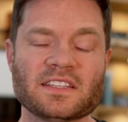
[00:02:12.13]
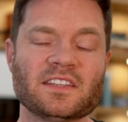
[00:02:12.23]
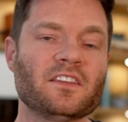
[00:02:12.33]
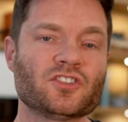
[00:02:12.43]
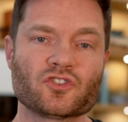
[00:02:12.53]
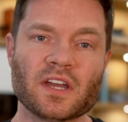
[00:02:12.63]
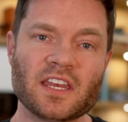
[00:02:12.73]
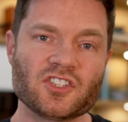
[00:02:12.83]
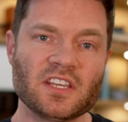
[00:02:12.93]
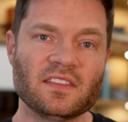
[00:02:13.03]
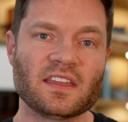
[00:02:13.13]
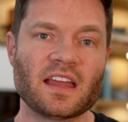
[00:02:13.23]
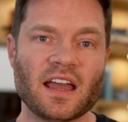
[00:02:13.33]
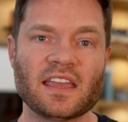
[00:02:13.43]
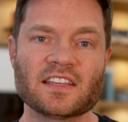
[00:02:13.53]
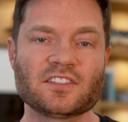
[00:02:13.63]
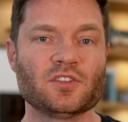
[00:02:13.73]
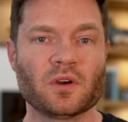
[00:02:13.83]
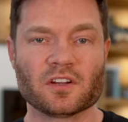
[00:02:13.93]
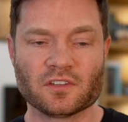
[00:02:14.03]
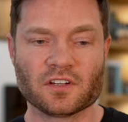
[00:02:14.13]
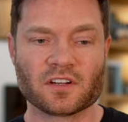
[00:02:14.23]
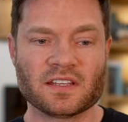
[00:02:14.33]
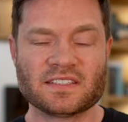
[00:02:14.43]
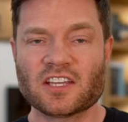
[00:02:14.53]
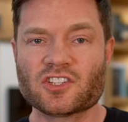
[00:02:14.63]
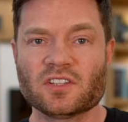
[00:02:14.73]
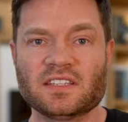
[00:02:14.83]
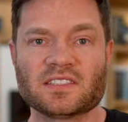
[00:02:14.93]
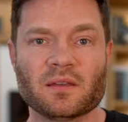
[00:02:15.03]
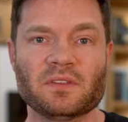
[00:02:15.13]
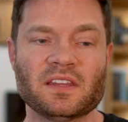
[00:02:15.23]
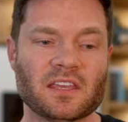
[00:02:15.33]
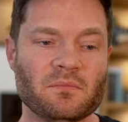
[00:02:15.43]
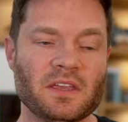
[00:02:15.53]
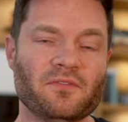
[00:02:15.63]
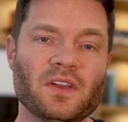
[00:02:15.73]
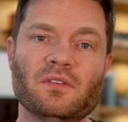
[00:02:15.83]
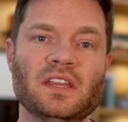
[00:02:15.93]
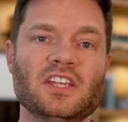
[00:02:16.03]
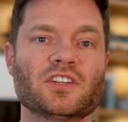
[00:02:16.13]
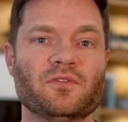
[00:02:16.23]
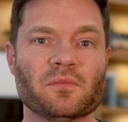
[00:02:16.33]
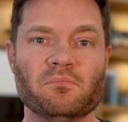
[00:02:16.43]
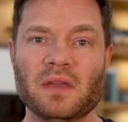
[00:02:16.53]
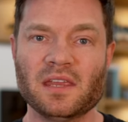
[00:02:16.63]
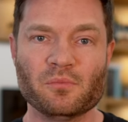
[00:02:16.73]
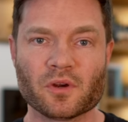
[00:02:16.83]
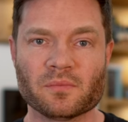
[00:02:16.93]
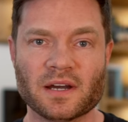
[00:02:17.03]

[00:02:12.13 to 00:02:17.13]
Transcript: is that the strategy that IS2R learned is actually something that can be a foundation for many more